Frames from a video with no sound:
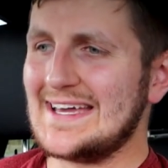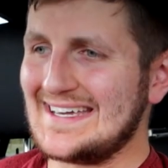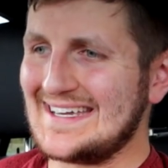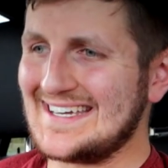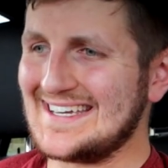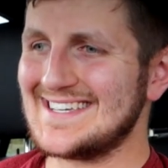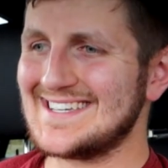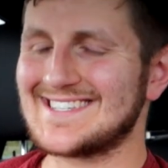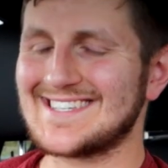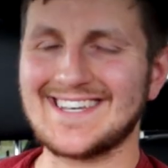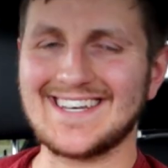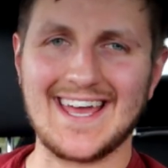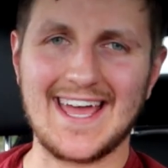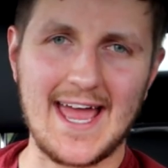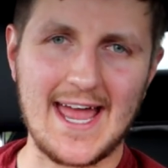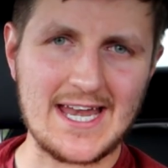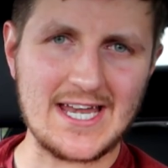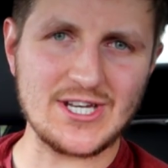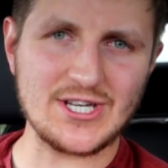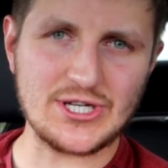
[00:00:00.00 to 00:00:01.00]
is an
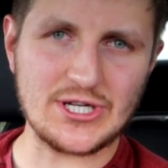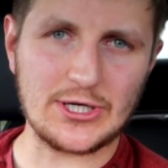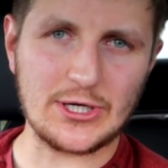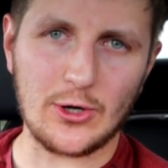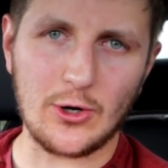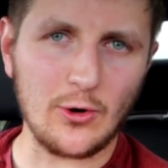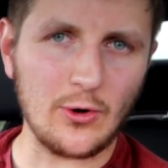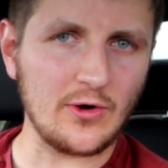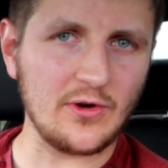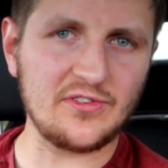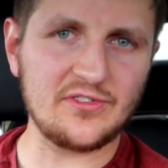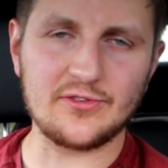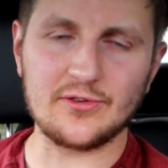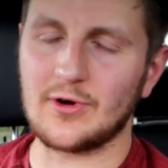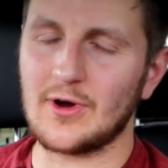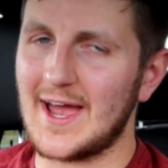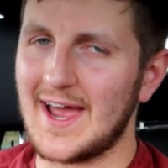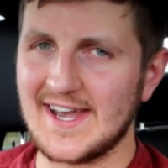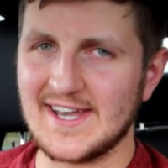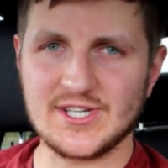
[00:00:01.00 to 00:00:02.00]
engine hoist
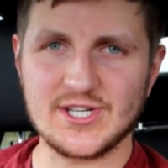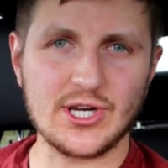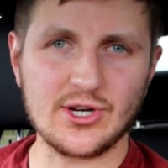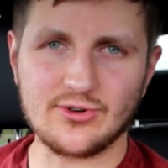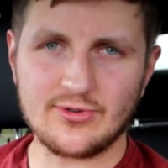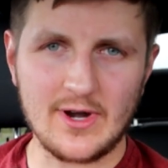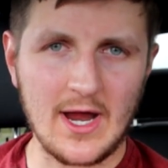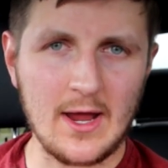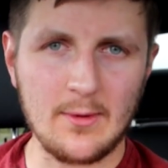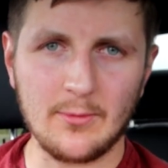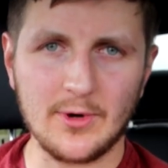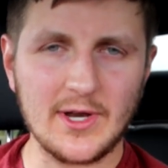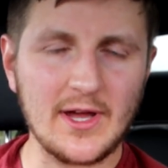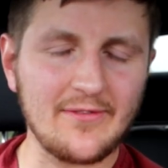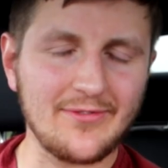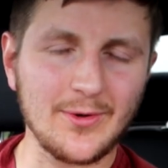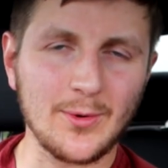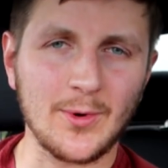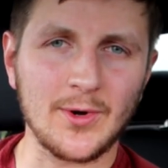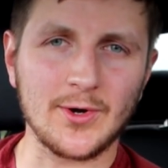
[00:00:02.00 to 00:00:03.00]
or engine crane,
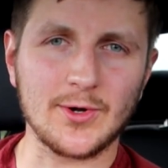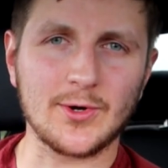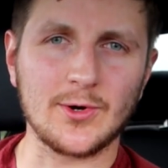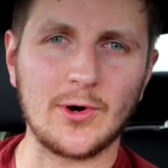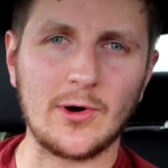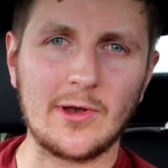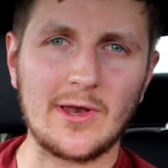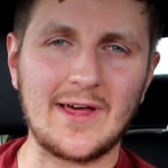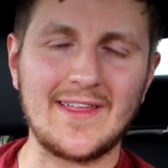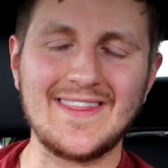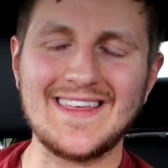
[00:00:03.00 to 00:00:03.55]
whatever you want to call it.